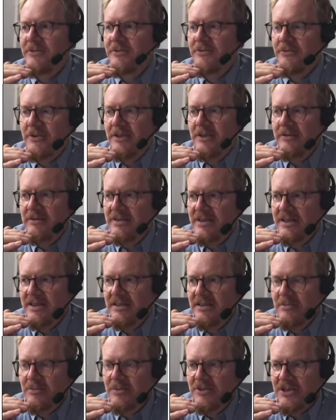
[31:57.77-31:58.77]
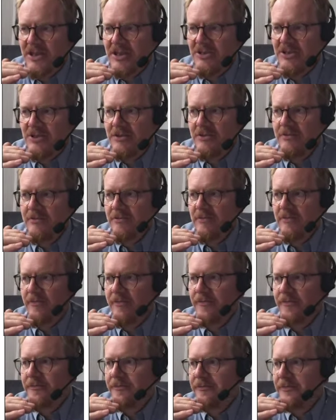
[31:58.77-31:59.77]
the frequency interpretation.
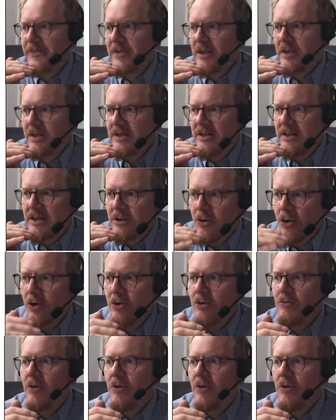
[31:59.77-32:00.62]
In the long